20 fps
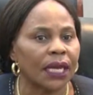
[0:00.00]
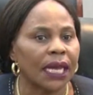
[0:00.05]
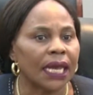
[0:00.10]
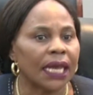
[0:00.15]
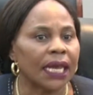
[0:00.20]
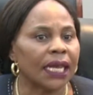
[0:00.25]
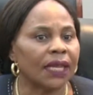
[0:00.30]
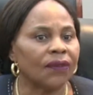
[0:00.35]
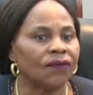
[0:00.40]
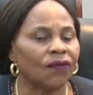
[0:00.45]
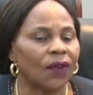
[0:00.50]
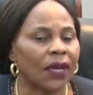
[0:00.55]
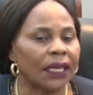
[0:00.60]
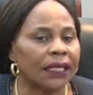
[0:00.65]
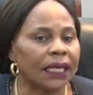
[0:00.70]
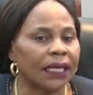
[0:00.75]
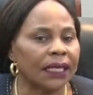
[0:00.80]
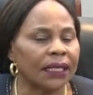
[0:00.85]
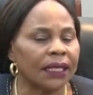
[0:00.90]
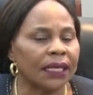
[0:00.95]
and
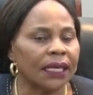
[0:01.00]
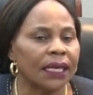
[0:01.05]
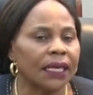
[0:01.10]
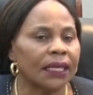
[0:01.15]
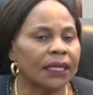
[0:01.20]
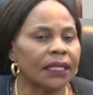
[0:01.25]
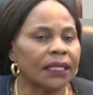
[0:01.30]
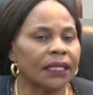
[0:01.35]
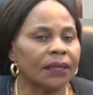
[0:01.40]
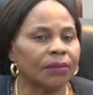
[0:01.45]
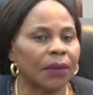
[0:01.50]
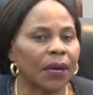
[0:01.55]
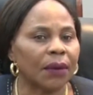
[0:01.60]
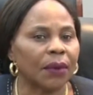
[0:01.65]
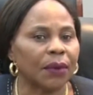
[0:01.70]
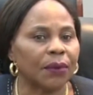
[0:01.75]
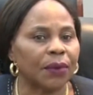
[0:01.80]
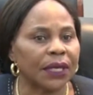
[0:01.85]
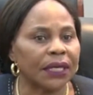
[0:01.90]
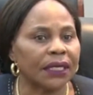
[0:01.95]
finally, the Zimbabwe
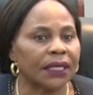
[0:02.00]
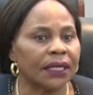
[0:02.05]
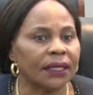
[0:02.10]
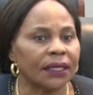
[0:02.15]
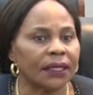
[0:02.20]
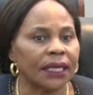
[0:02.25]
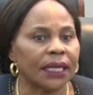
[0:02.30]
Prisons